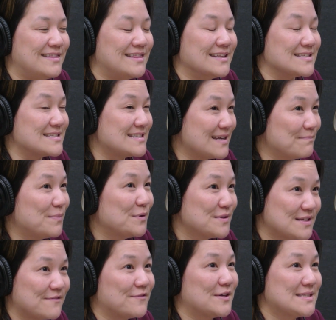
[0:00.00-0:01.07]
The simple
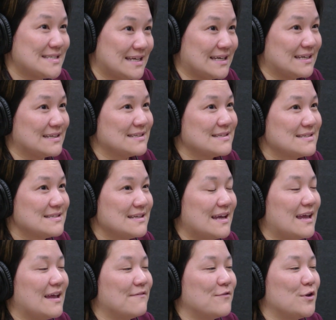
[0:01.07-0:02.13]
difference is,
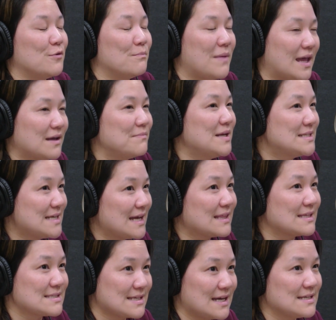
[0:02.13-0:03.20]
if you make me take
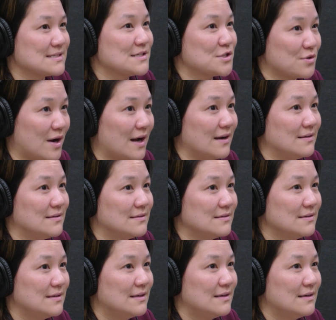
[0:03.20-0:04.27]
this case to trial,
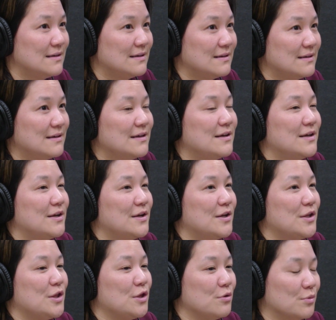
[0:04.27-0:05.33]

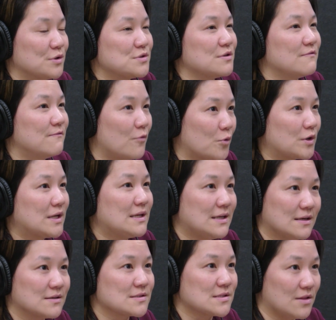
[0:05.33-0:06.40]
you will do 40
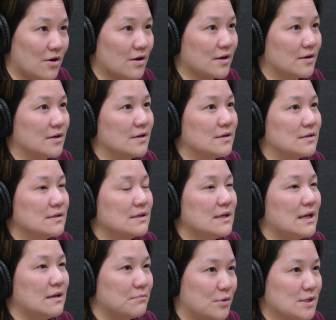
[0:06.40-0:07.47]
years longer
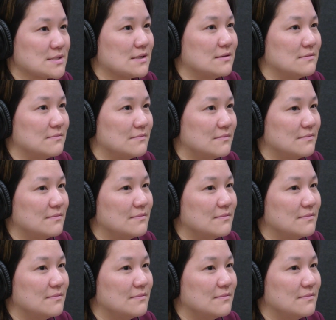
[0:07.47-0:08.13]
in prison.